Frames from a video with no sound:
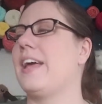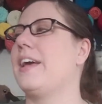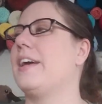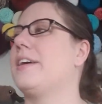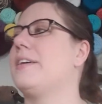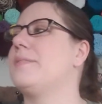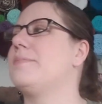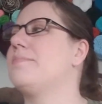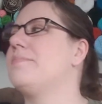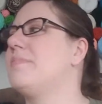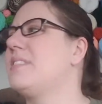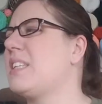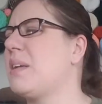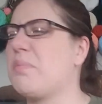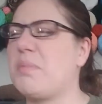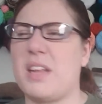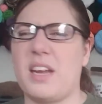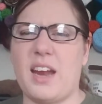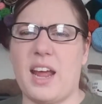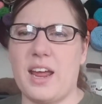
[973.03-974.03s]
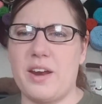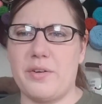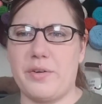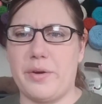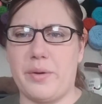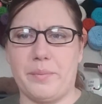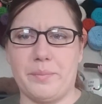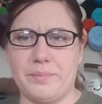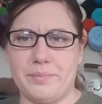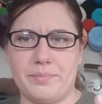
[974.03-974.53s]
Something, I don't
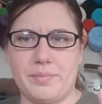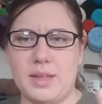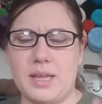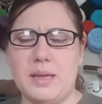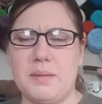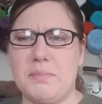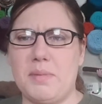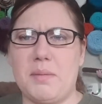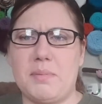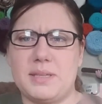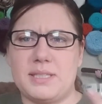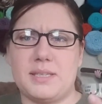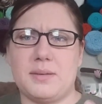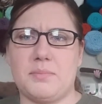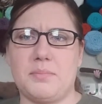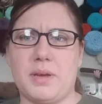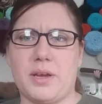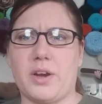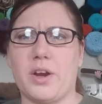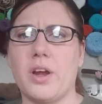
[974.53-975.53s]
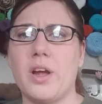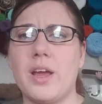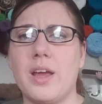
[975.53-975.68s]
know, maybe something bigger.